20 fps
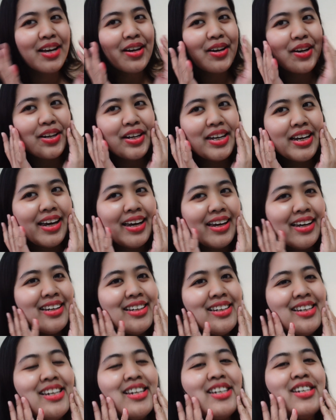Okay,
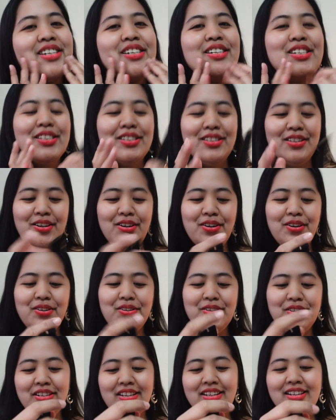
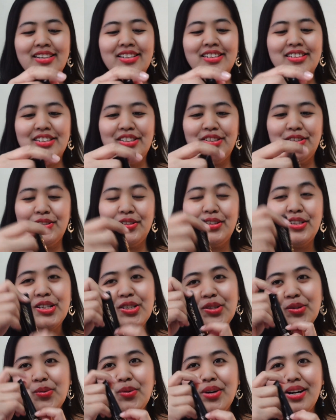so
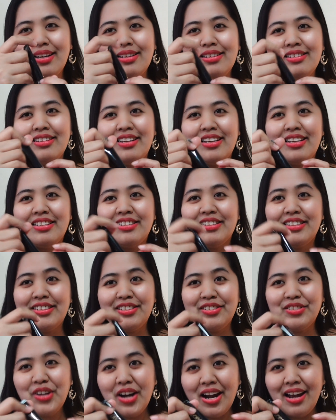this one,
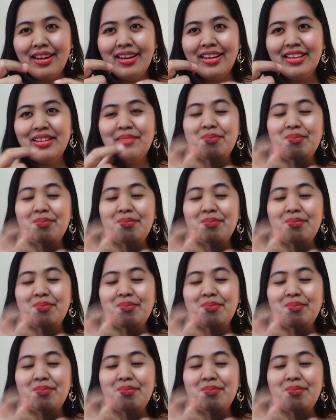let's try it.